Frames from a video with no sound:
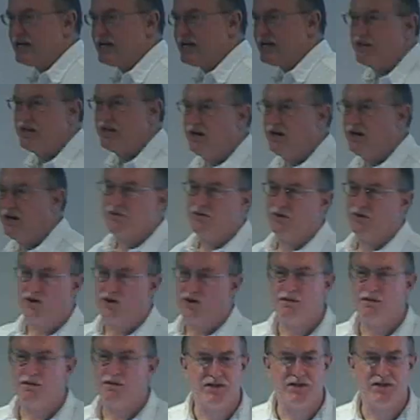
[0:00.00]
year, they hired thirty of
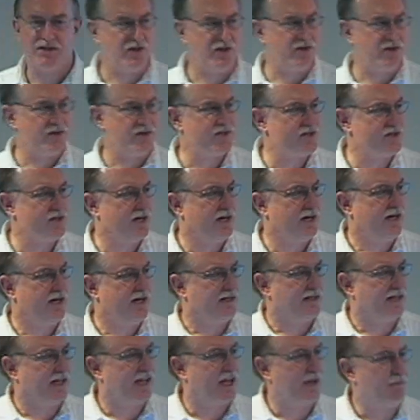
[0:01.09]
my students.
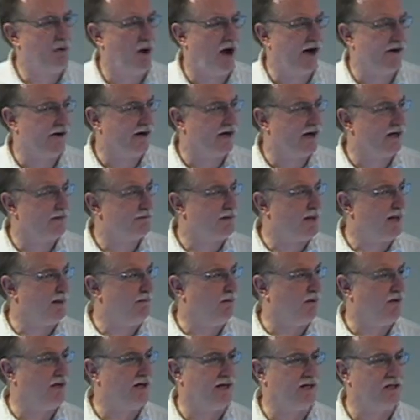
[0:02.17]
They keep hiring
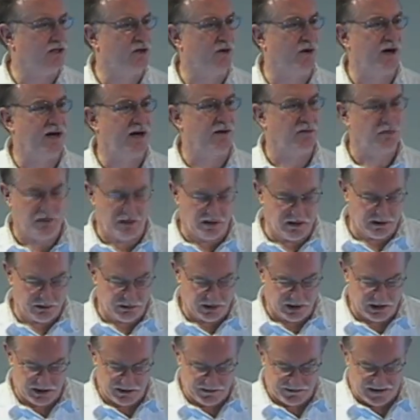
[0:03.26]
people and growing really,
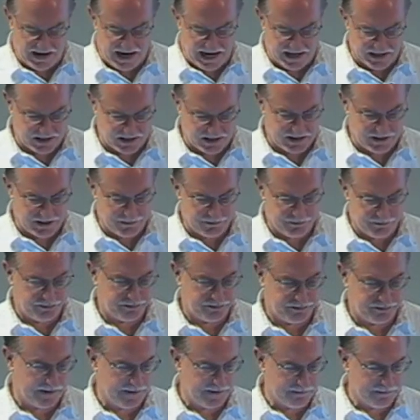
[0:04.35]
really fast.
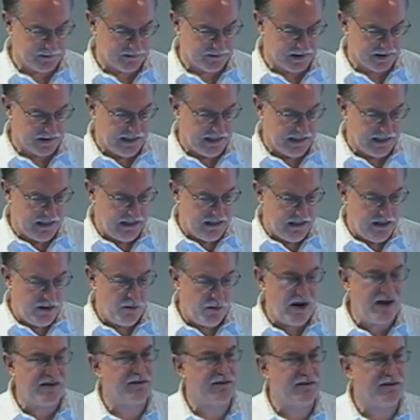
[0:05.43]

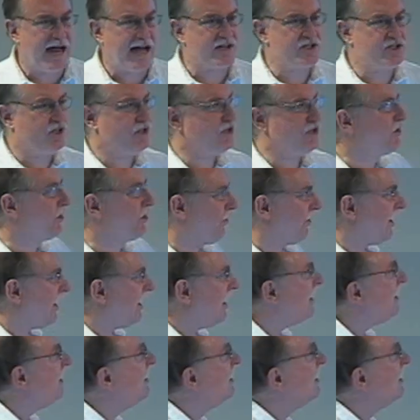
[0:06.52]
We have a master's degree.